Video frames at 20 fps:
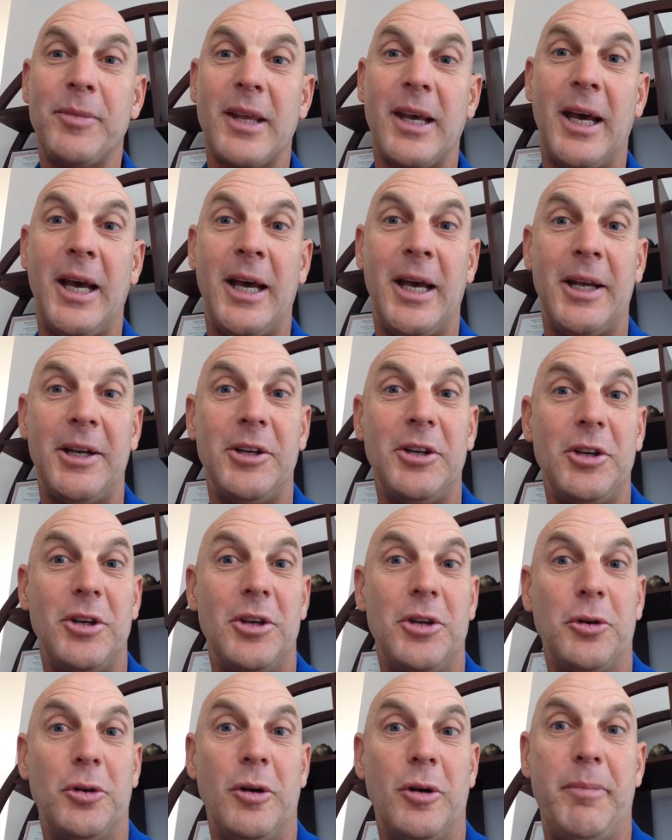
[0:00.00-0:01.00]

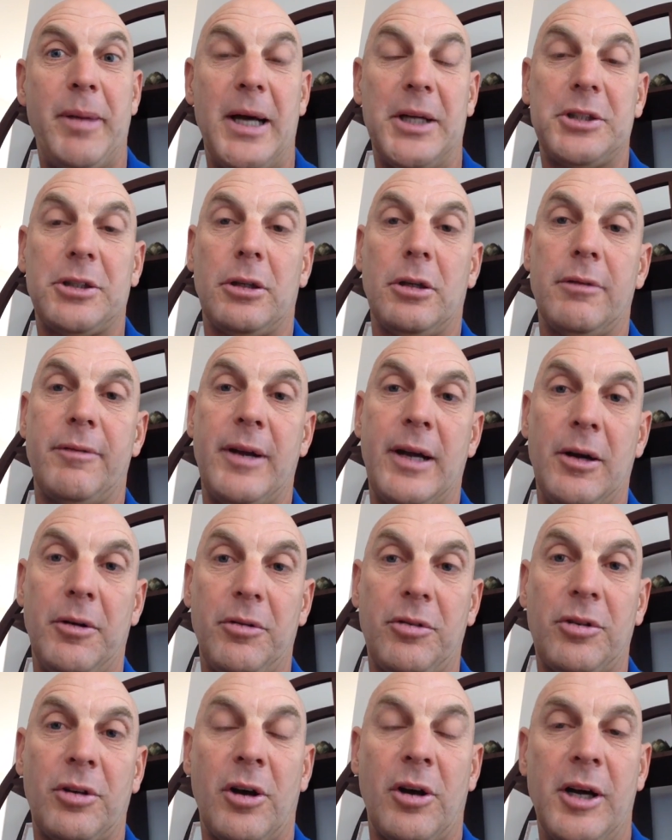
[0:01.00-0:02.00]
and do a Bachelor of
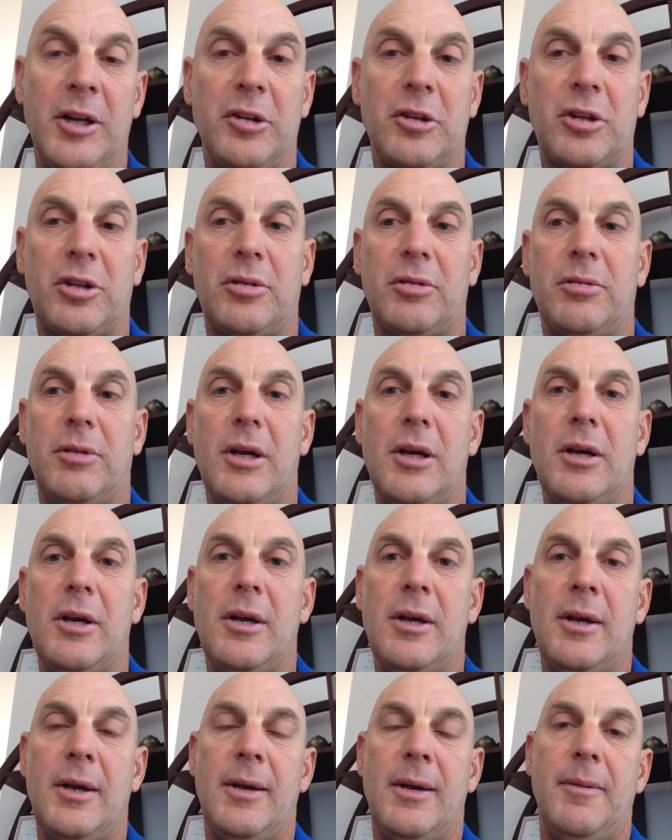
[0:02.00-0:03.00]
Health Science
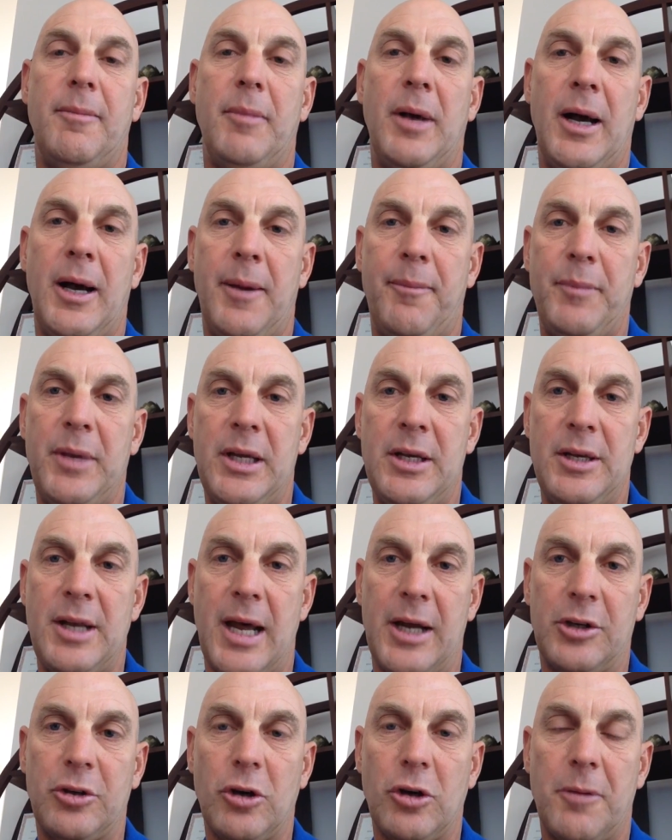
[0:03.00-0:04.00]
um, in
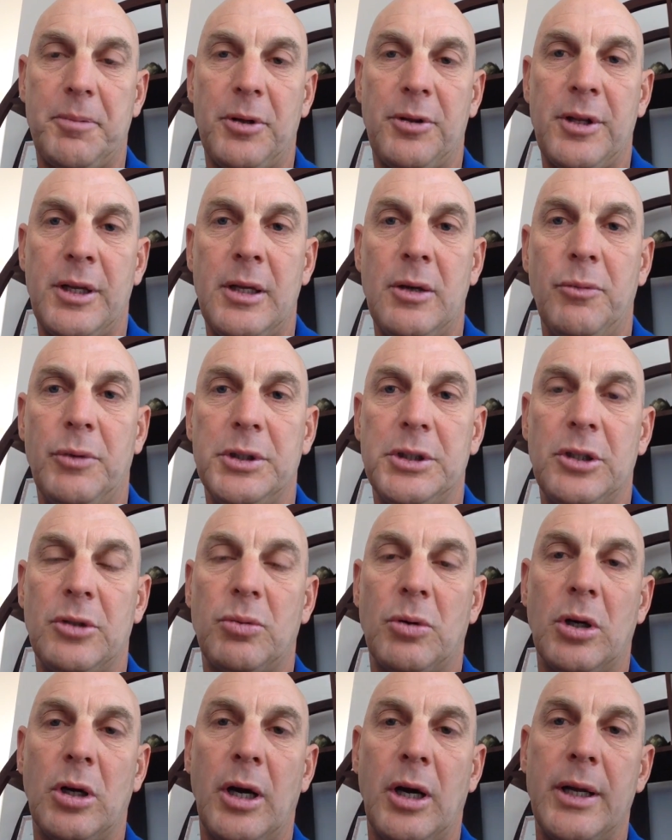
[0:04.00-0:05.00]
naturopathy, which is
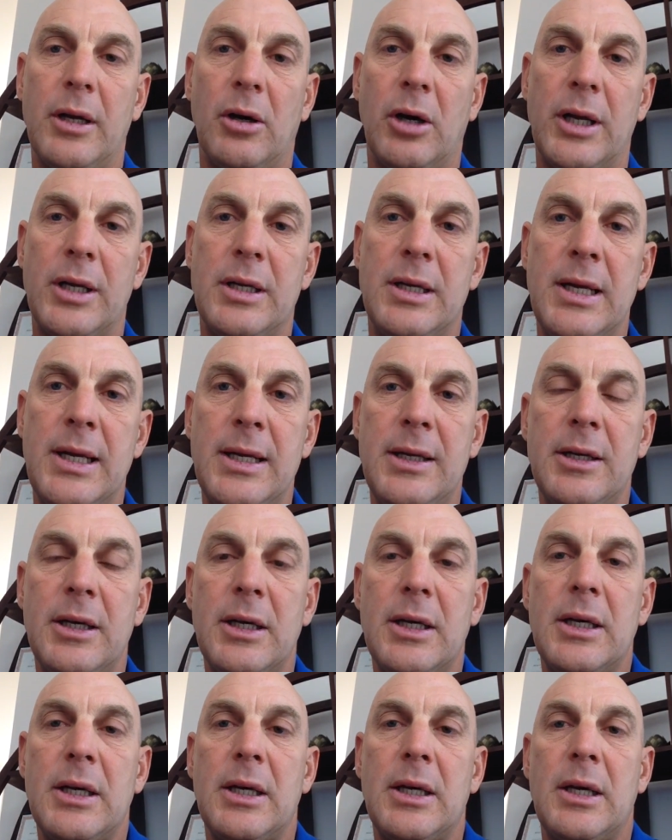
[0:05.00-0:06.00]
what I, I did.
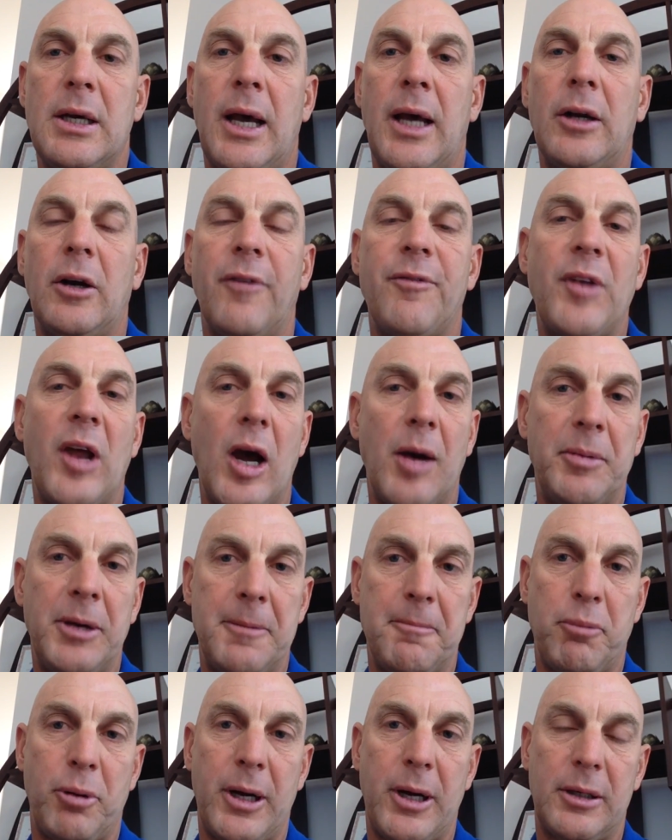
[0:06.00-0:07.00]
And I've now
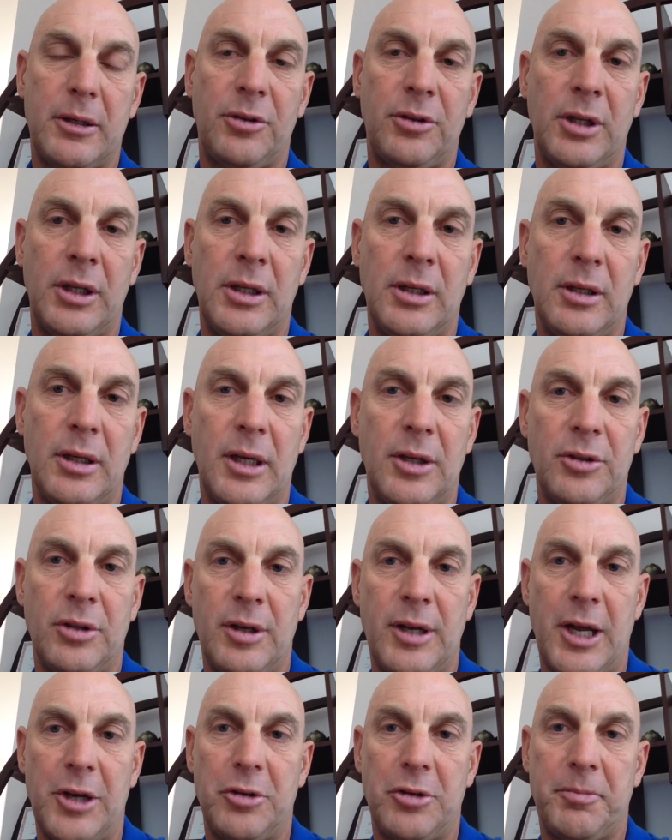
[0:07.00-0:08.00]
been practicing as a
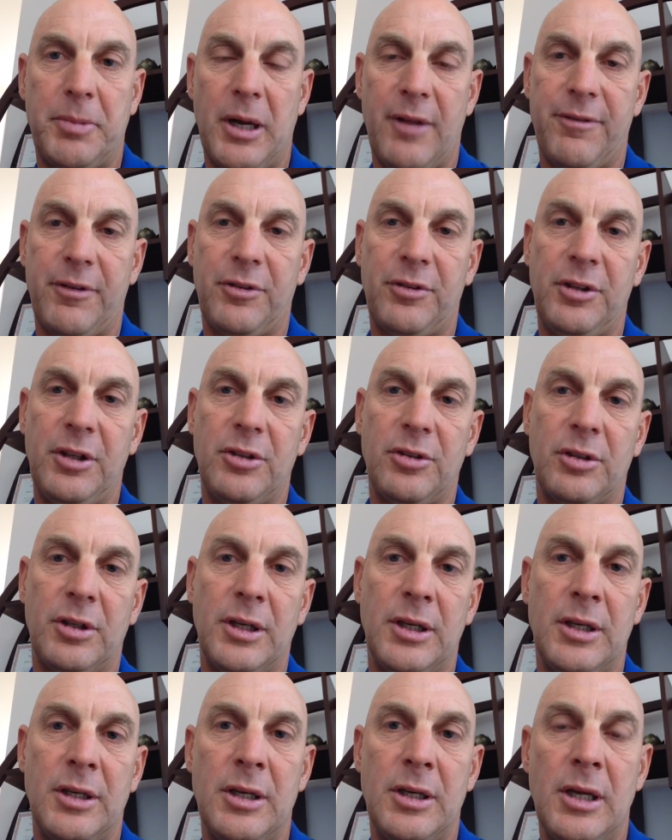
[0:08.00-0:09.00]
naturopath for
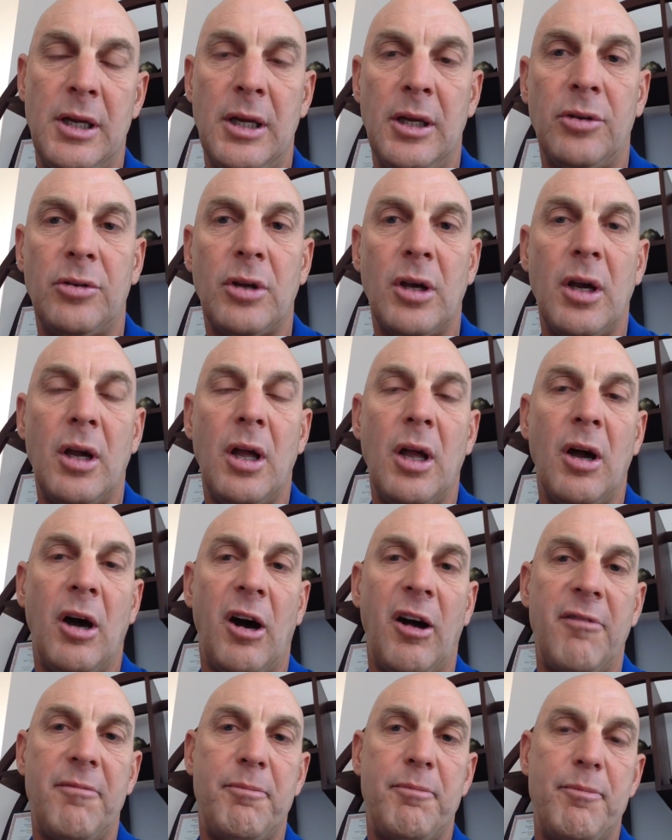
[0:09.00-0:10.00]
16 years.
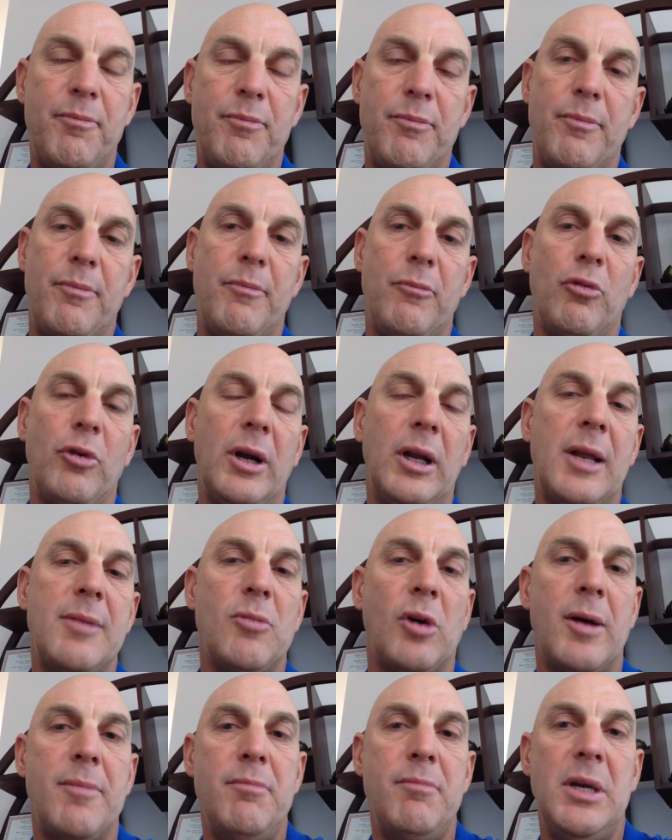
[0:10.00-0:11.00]
I've really,
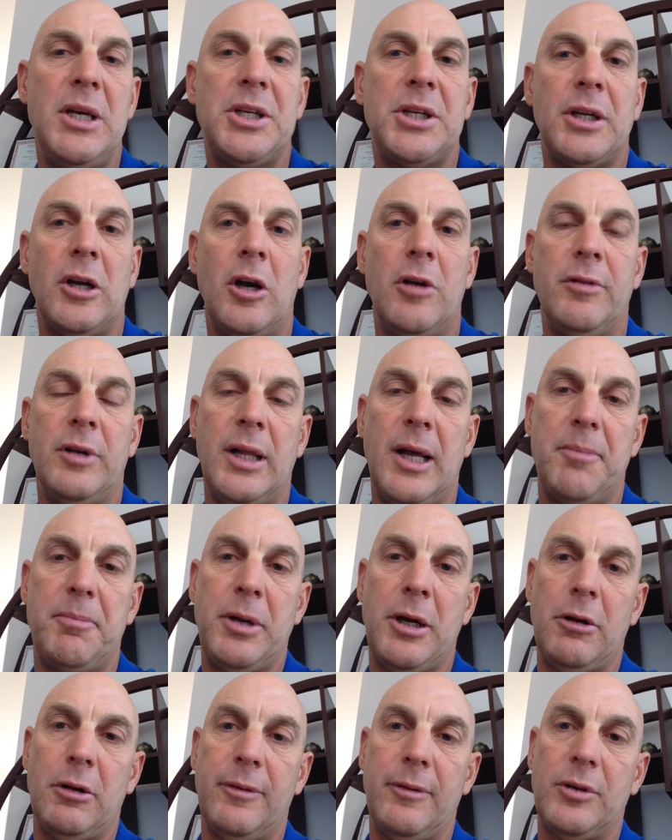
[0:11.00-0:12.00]
my mission over that
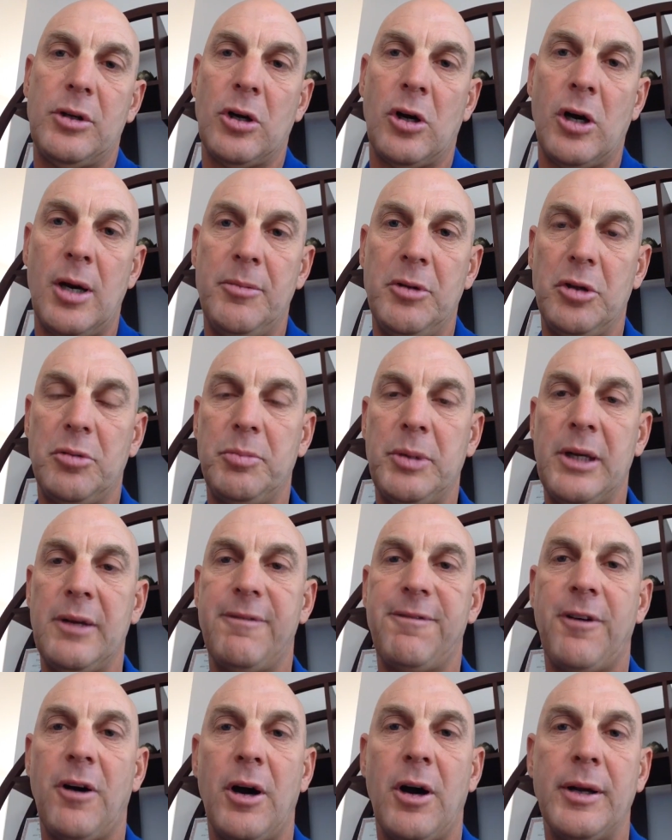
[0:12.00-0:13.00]
period of time has
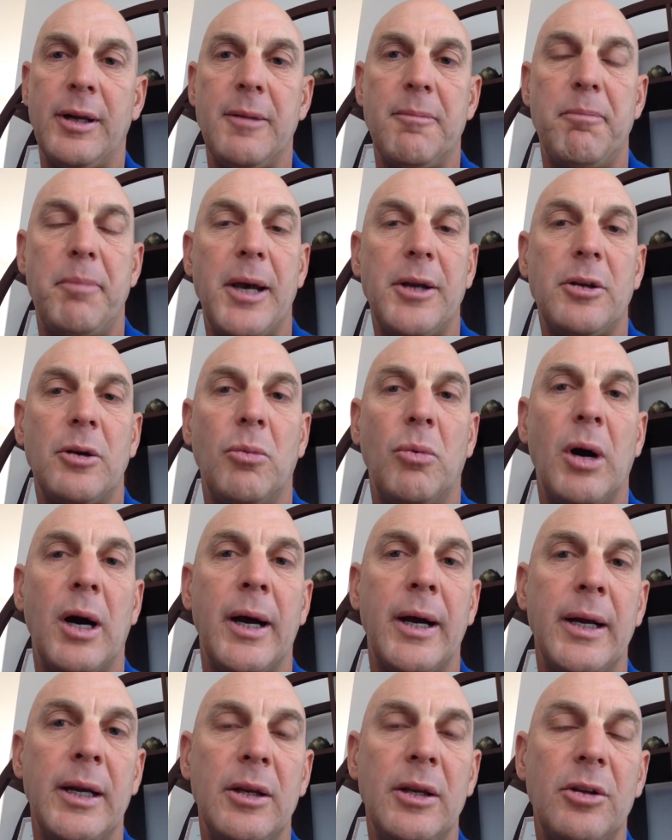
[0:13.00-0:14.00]
been finding better
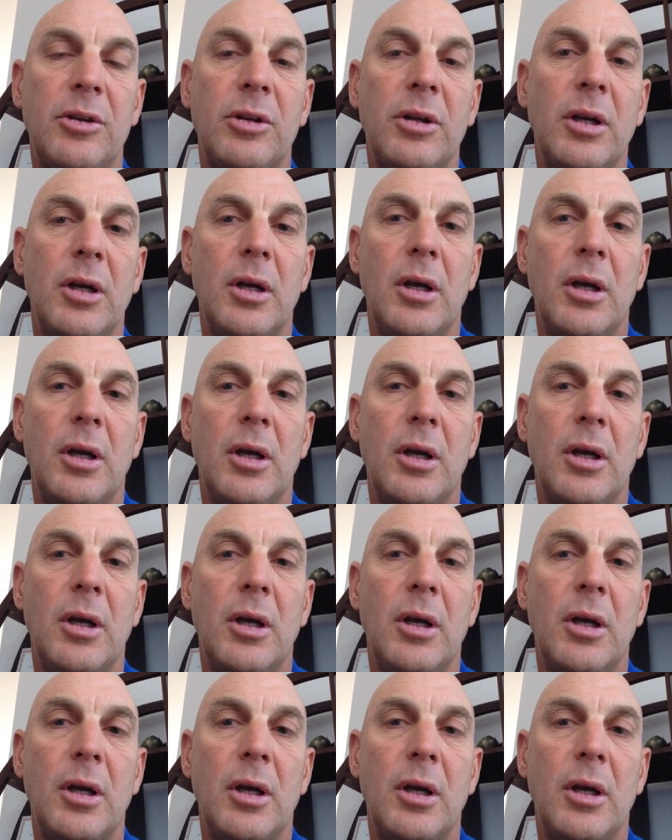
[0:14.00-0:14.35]
ways